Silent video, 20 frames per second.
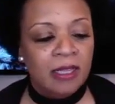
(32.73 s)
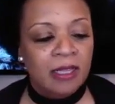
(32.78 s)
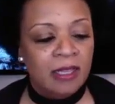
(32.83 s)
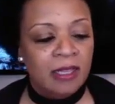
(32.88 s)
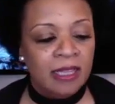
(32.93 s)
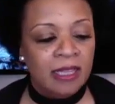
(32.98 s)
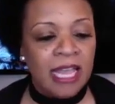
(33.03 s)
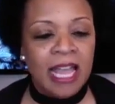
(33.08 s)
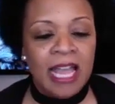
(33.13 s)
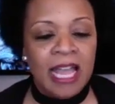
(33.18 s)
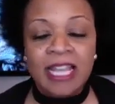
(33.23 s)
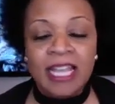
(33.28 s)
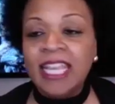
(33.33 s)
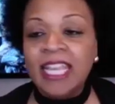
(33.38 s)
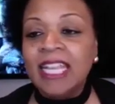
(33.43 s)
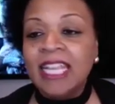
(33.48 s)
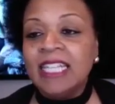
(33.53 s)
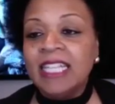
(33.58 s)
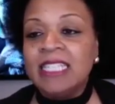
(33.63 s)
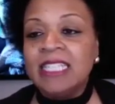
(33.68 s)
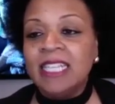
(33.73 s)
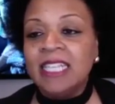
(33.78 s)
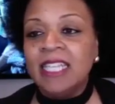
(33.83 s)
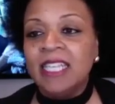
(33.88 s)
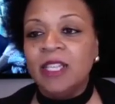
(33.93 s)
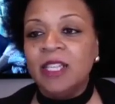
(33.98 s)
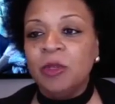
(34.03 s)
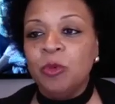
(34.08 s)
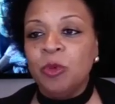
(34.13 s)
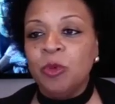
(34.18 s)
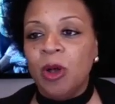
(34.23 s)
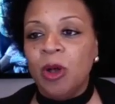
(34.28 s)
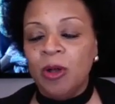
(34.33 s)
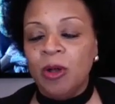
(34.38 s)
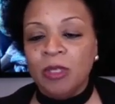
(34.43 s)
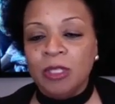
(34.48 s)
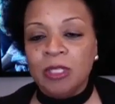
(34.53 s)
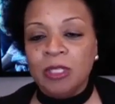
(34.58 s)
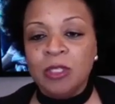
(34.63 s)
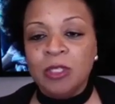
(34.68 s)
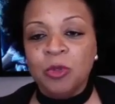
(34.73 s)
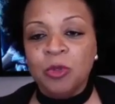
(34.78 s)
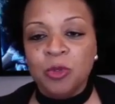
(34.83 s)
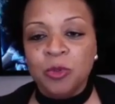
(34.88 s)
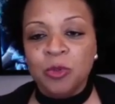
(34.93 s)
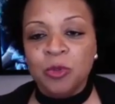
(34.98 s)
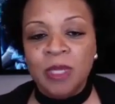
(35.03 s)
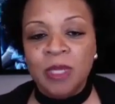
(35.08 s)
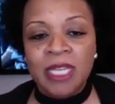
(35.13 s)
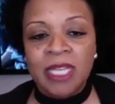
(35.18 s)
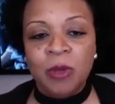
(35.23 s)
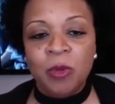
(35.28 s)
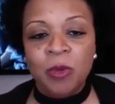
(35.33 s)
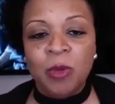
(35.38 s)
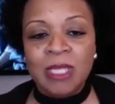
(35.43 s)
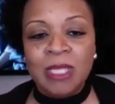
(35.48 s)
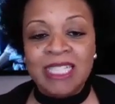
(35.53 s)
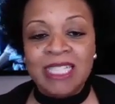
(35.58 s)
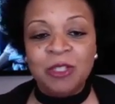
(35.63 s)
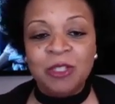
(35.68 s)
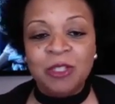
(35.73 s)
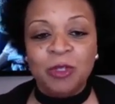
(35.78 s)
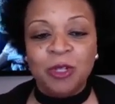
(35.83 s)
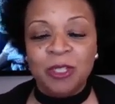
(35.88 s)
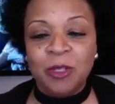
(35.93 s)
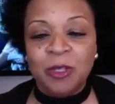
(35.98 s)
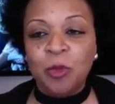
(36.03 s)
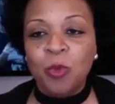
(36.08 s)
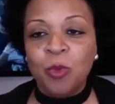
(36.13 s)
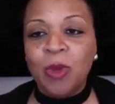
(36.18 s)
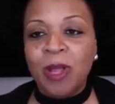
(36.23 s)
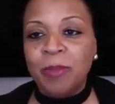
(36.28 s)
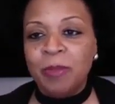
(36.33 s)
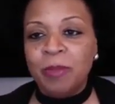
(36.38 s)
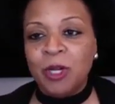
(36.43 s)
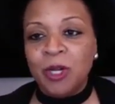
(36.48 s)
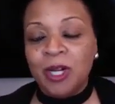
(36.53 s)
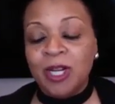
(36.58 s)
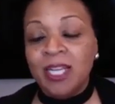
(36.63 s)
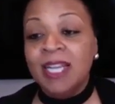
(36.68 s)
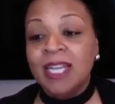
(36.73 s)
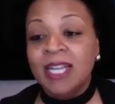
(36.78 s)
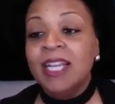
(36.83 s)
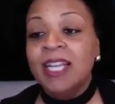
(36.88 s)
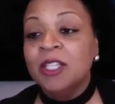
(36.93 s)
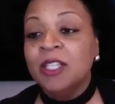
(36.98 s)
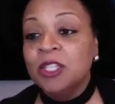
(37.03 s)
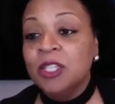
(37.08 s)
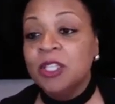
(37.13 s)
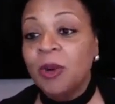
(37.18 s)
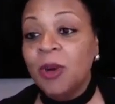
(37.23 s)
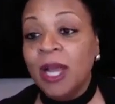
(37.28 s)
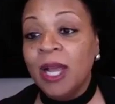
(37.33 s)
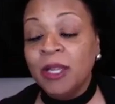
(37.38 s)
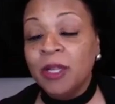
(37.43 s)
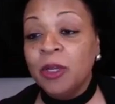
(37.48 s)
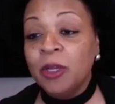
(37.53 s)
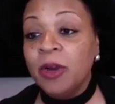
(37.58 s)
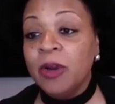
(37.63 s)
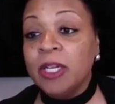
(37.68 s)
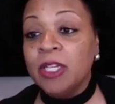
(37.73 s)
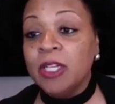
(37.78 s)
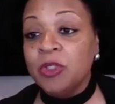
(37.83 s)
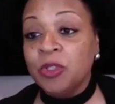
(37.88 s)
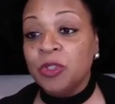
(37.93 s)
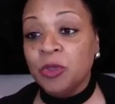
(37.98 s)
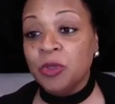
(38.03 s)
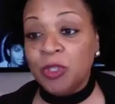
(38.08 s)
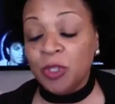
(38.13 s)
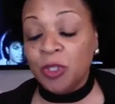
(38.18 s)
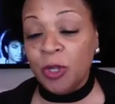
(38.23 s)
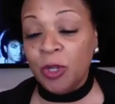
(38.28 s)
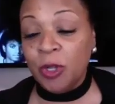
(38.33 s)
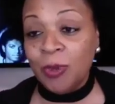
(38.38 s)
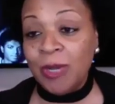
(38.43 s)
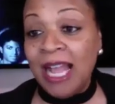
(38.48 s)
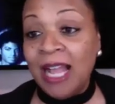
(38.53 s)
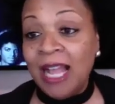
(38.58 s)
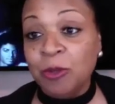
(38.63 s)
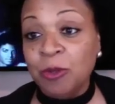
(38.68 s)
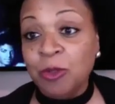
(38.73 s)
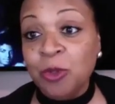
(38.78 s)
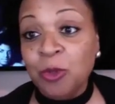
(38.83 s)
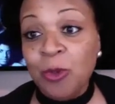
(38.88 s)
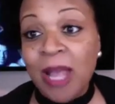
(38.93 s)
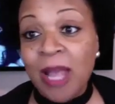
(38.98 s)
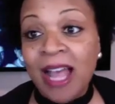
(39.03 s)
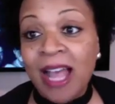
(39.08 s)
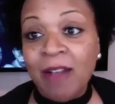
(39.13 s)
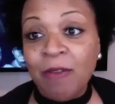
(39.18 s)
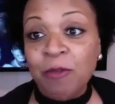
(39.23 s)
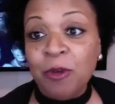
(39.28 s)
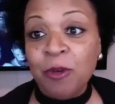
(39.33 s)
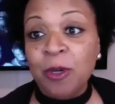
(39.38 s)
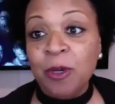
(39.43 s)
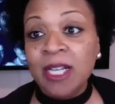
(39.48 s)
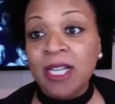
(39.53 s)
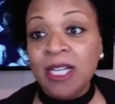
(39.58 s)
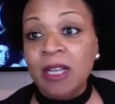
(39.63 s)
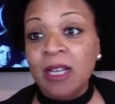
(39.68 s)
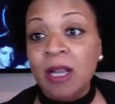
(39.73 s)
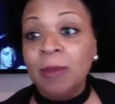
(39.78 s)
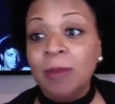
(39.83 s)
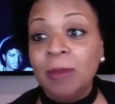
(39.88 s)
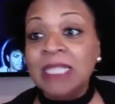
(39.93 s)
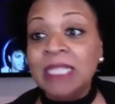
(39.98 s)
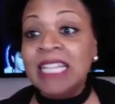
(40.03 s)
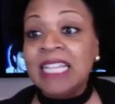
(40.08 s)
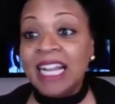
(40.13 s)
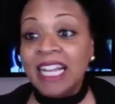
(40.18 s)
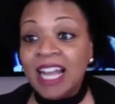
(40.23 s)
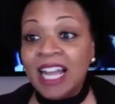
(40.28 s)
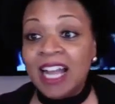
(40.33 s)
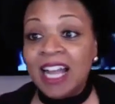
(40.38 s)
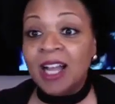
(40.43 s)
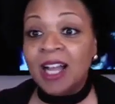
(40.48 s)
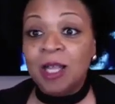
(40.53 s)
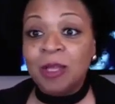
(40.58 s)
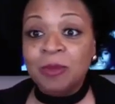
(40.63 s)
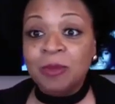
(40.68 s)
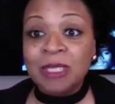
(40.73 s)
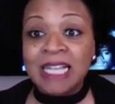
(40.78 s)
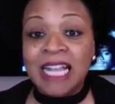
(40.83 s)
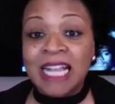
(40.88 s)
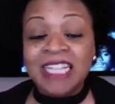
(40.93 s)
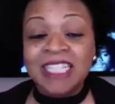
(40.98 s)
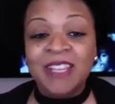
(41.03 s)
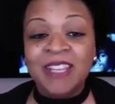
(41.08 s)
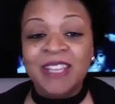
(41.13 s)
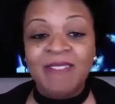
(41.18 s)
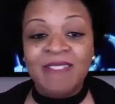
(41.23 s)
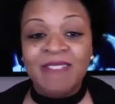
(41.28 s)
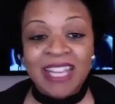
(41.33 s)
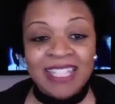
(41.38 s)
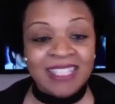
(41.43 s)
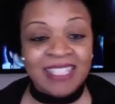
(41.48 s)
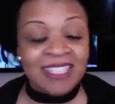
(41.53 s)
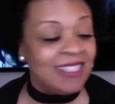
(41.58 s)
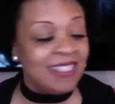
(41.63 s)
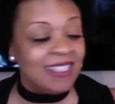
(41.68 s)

that I can't see you all on social media once I start the webinar. So I encourage you to go now to afroeconomics.com/events